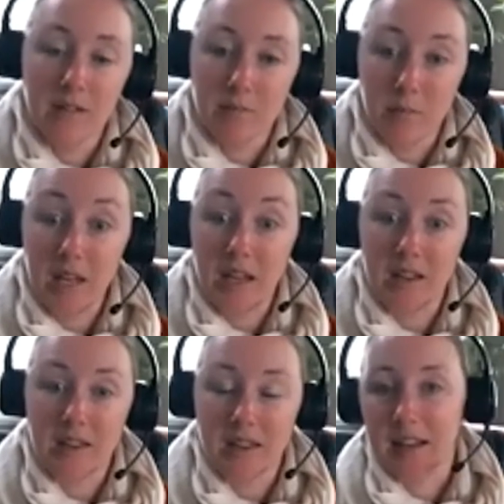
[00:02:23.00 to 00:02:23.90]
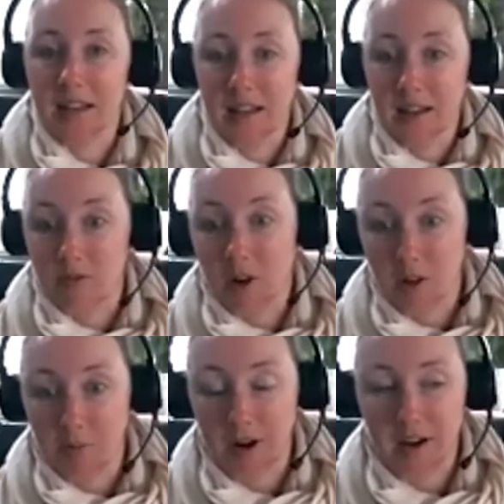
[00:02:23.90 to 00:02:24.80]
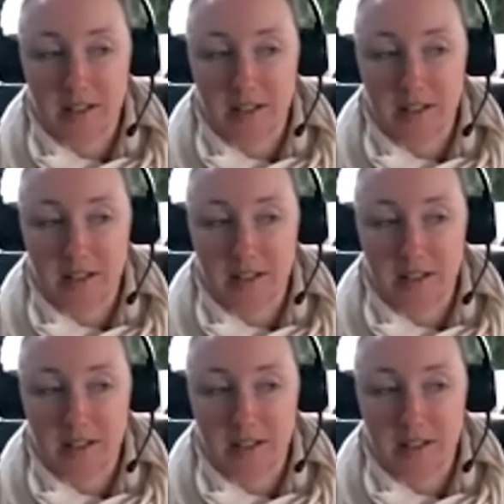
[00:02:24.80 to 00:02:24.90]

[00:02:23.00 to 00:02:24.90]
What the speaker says: me, then it'll fall apart.